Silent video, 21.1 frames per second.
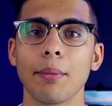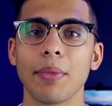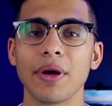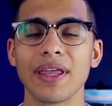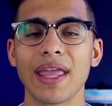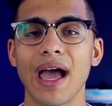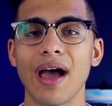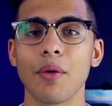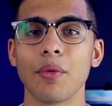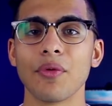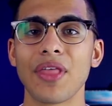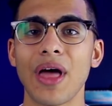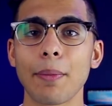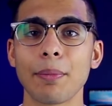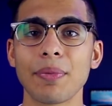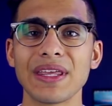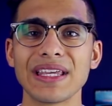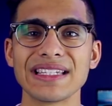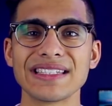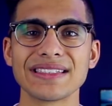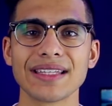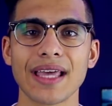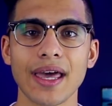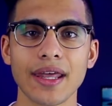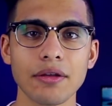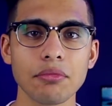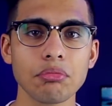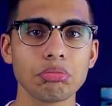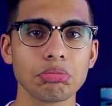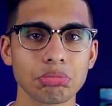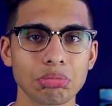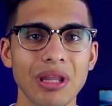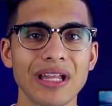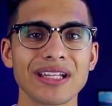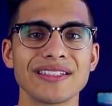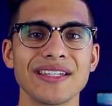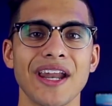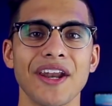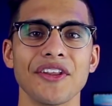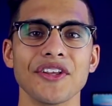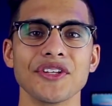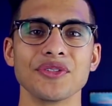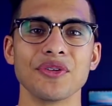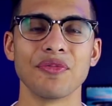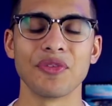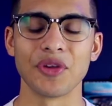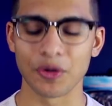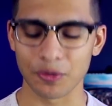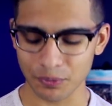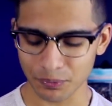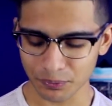But yeah, with that being said, that's the end of this review.